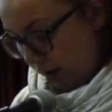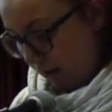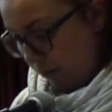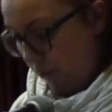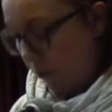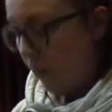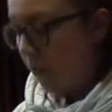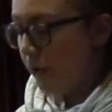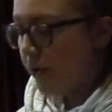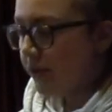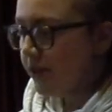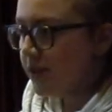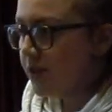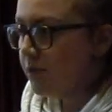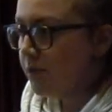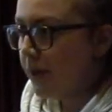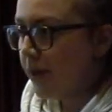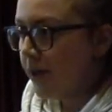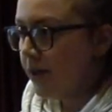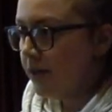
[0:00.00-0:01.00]
What were the
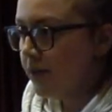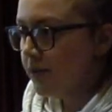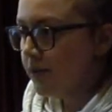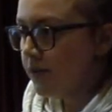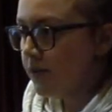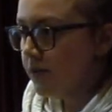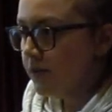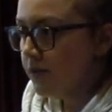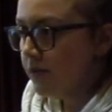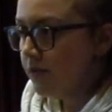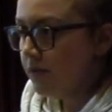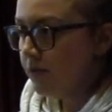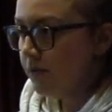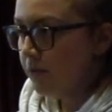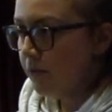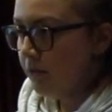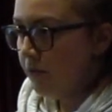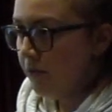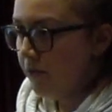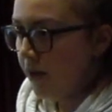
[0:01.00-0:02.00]
spikes
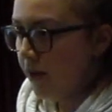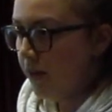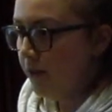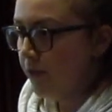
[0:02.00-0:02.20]
in